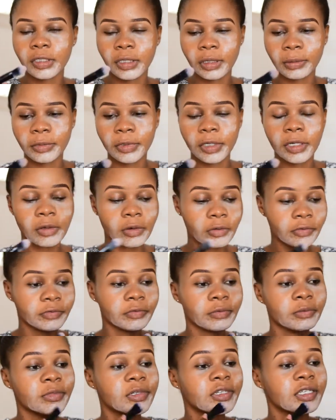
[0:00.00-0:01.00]
I'm kind of
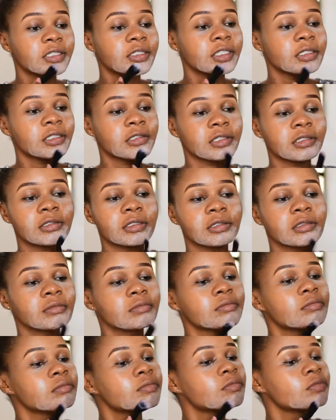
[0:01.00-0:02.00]
blending
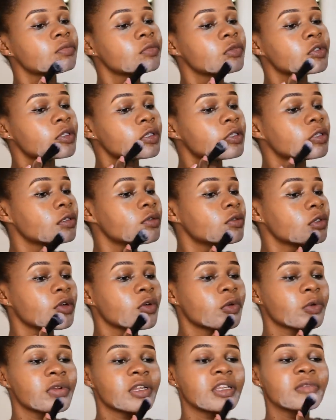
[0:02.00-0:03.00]
it,
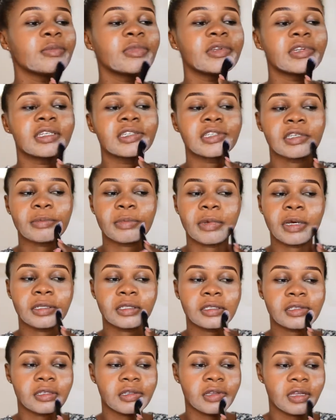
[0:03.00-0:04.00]
not really blended,
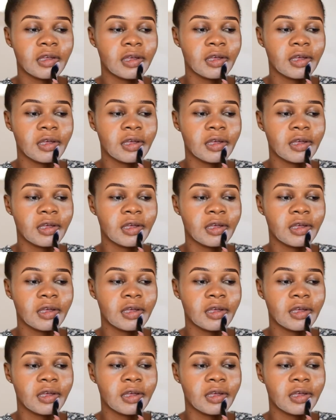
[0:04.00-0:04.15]
but